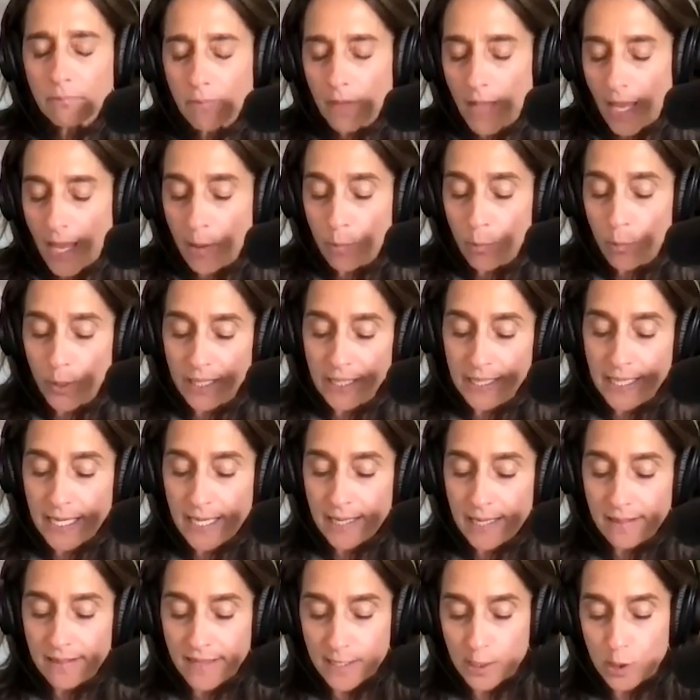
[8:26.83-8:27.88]
and we need
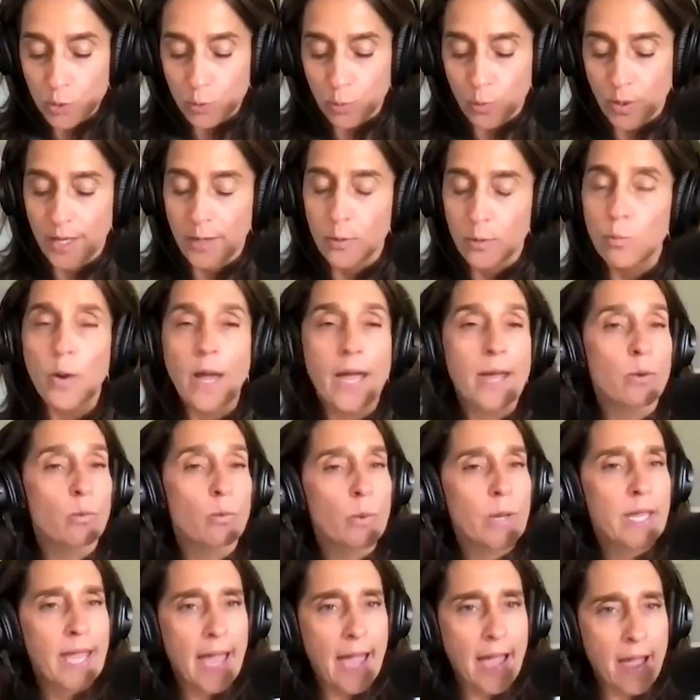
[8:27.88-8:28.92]
this one when
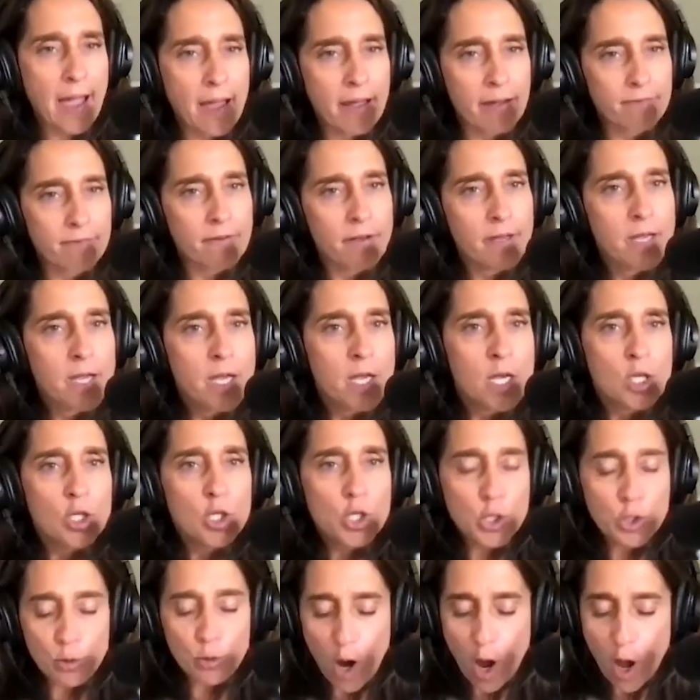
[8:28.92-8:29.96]
we have
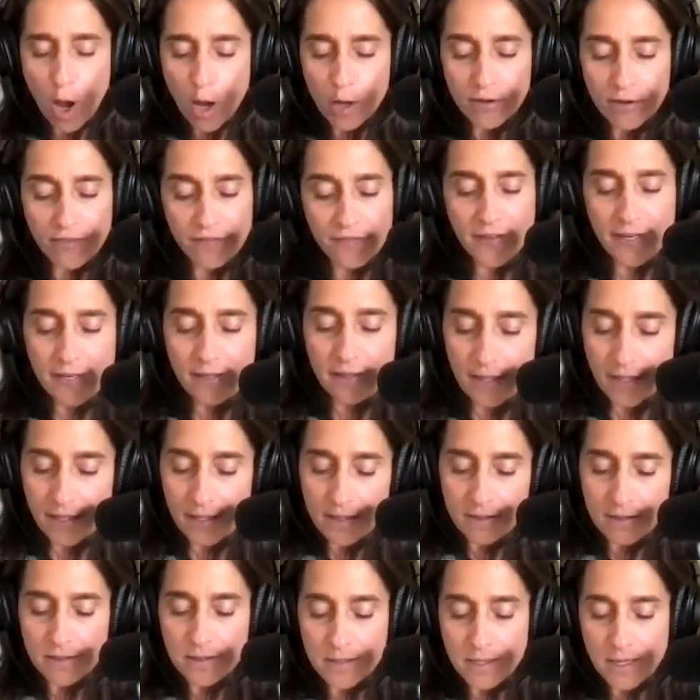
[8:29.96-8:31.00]
strong
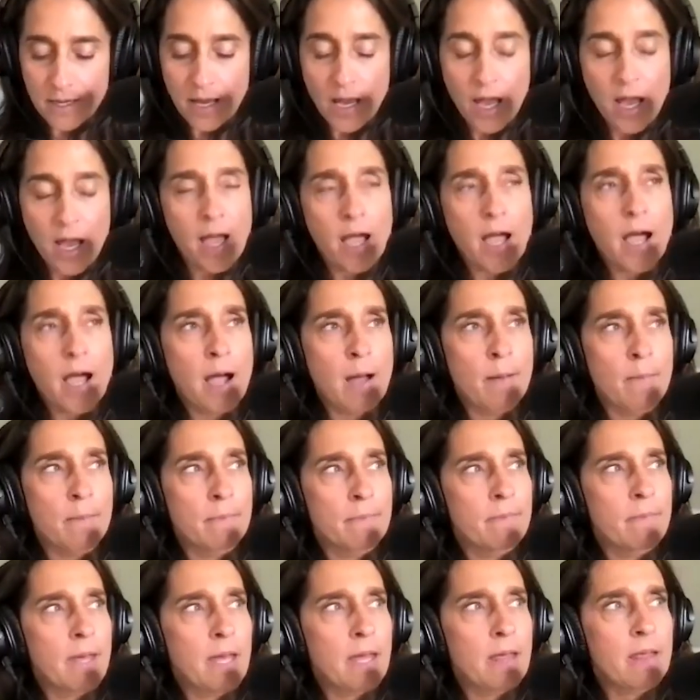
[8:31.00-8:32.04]
feelings
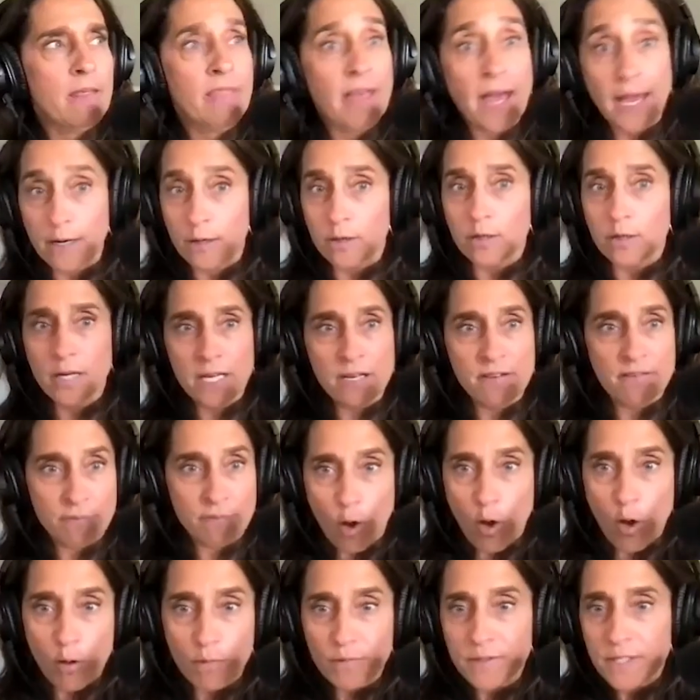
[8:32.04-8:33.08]
um, that are
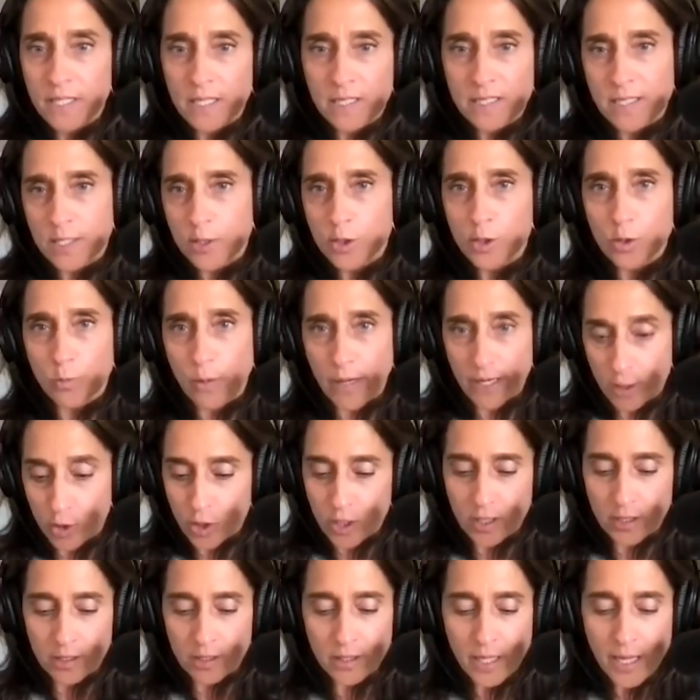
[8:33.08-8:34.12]
involved in a
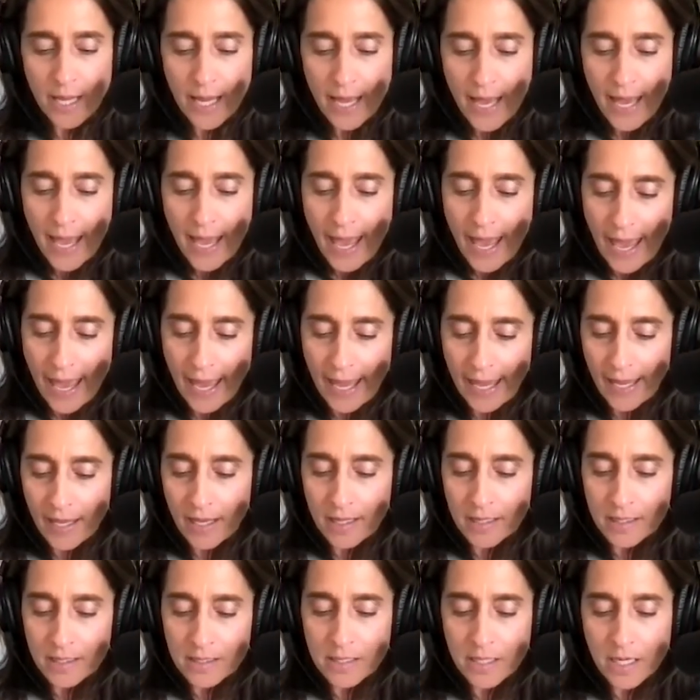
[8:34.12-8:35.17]
situation
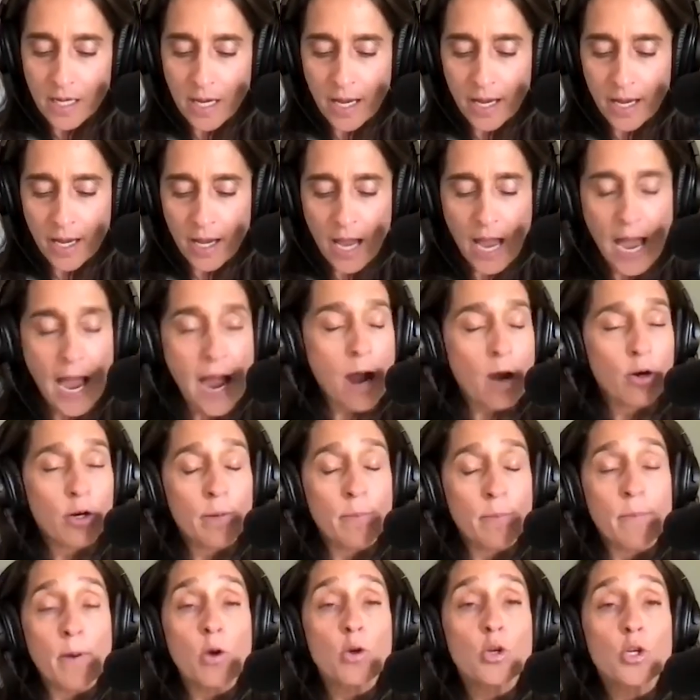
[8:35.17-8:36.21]
and uh, our
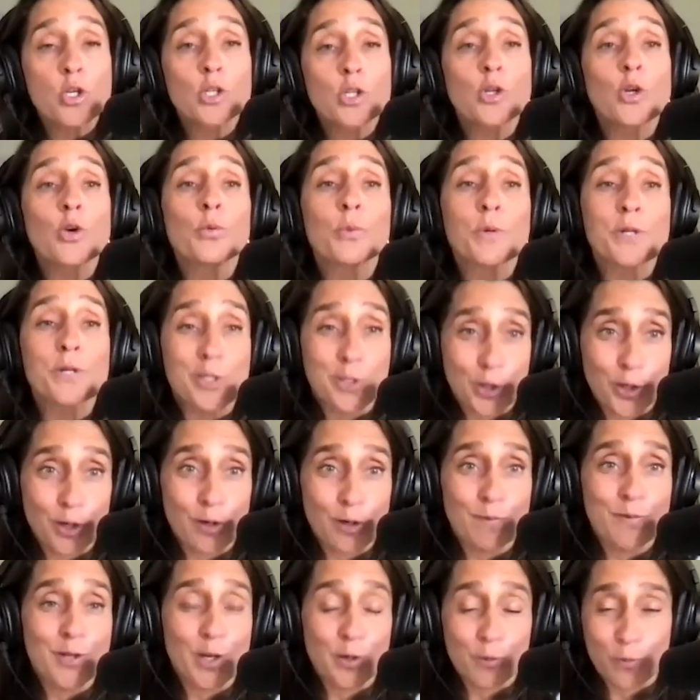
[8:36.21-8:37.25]
emotional
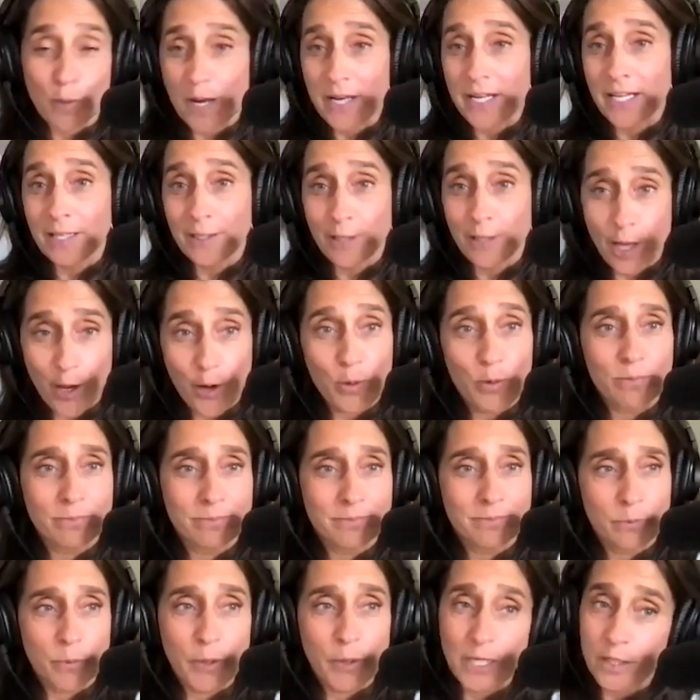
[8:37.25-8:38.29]
reserves are running low.
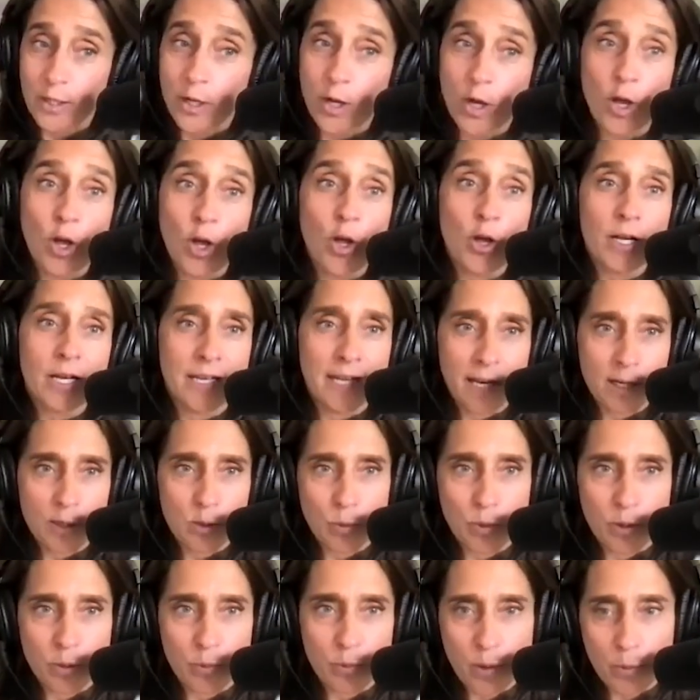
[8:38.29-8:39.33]
We can all connect
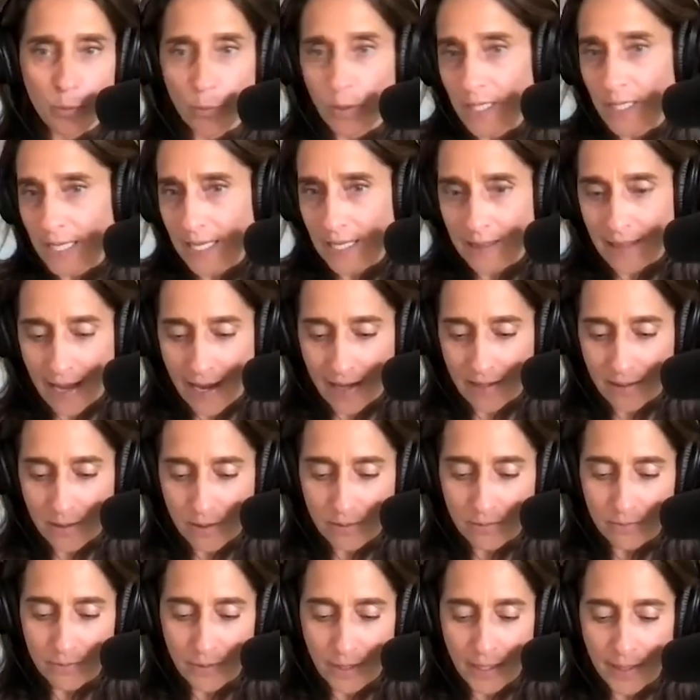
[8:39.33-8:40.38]
with when we need that,
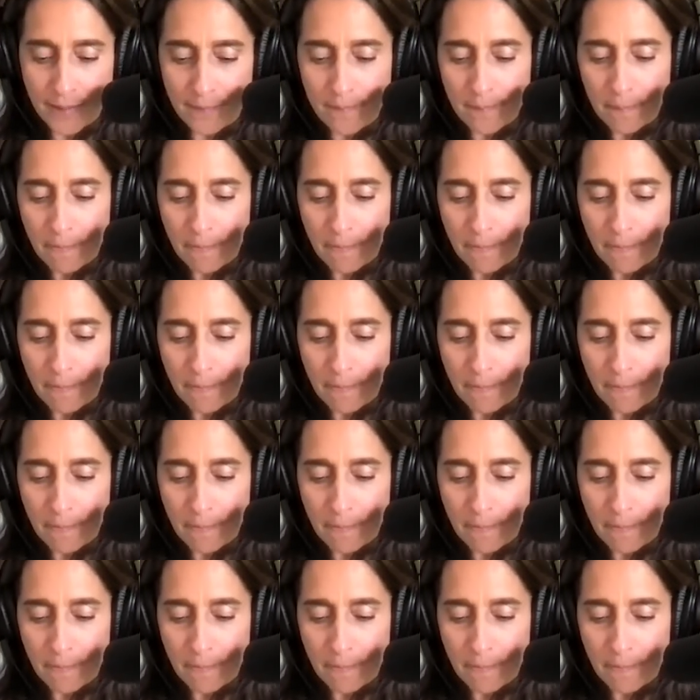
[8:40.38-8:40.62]
right?